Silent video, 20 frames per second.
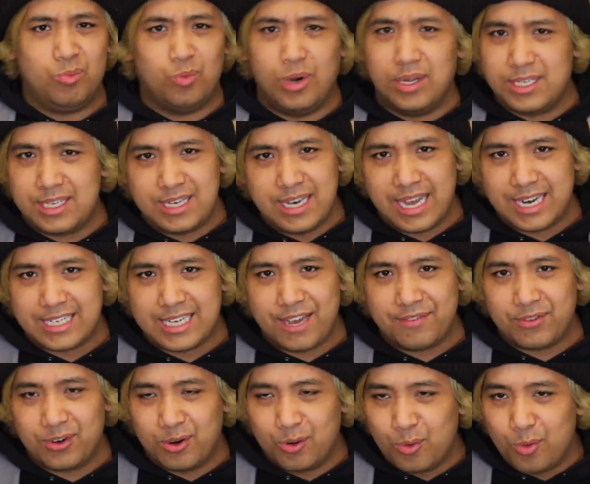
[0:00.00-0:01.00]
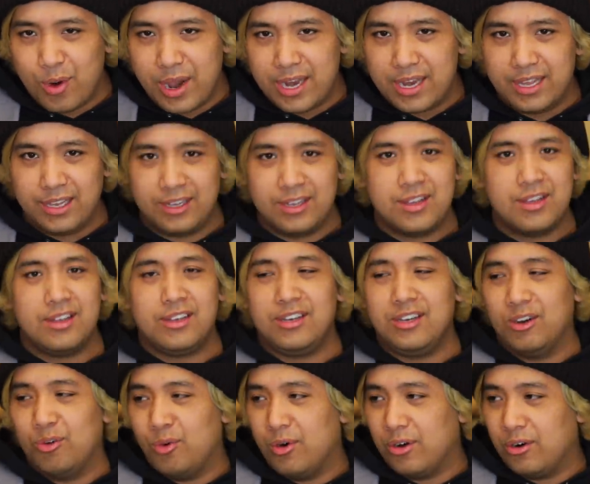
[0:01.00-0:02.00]
what's next after the wedding?
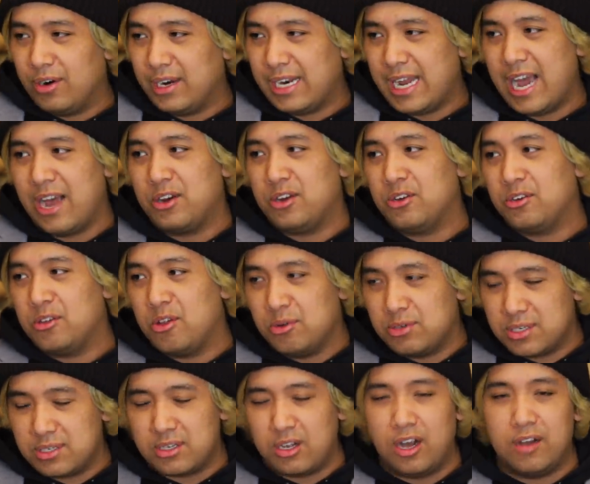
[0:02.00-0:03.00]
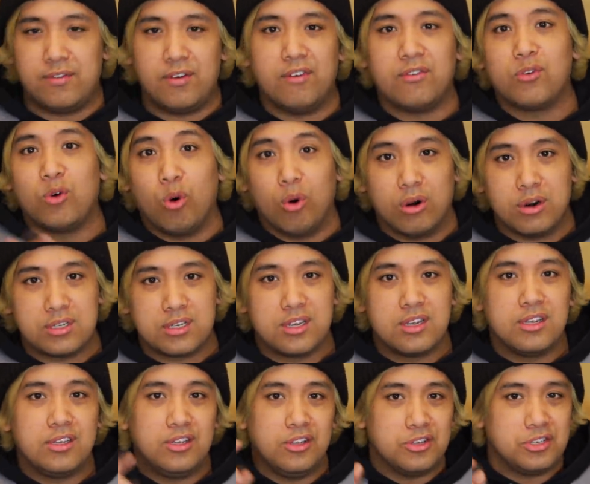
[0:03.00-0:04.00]
You're wondering, how do you close this off? Of course,
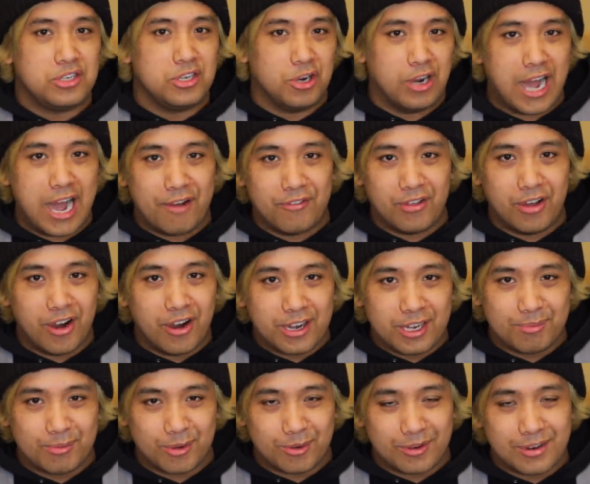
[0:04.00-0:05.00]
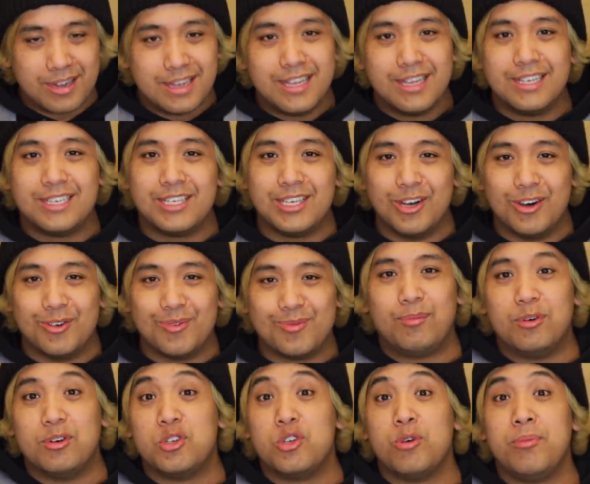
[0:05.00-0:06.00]
you still have the honeymoon. So,
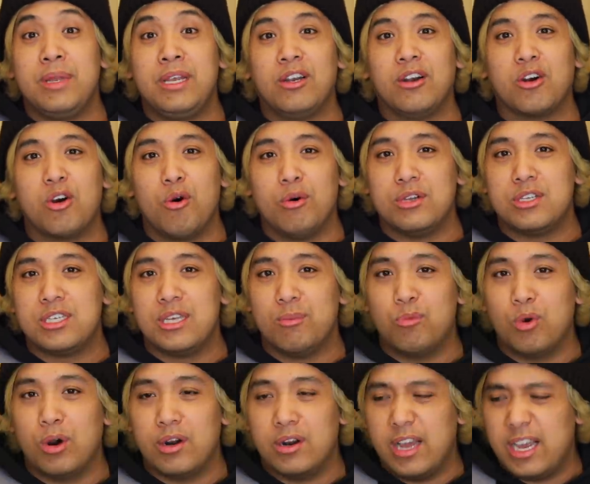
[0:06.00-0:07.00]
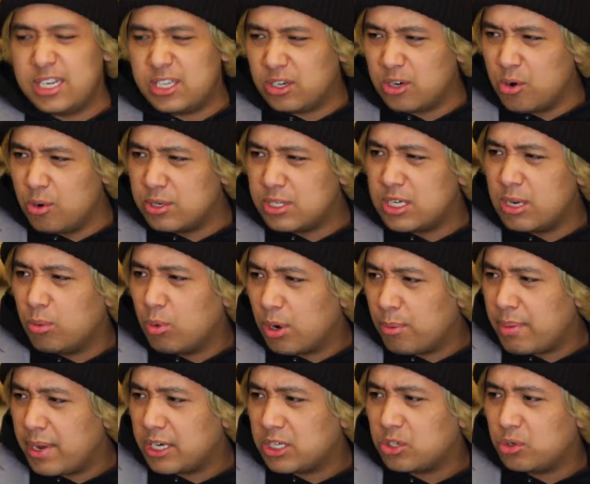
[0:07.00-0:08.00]
presuming you're going somewhere nice, you're going somewhere
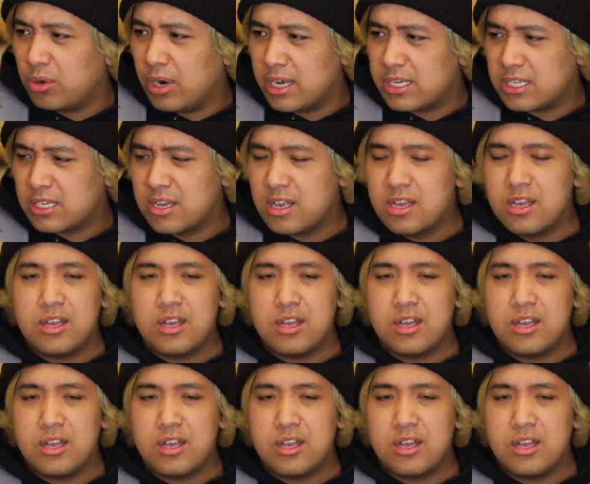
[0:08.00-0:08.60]
picturesque,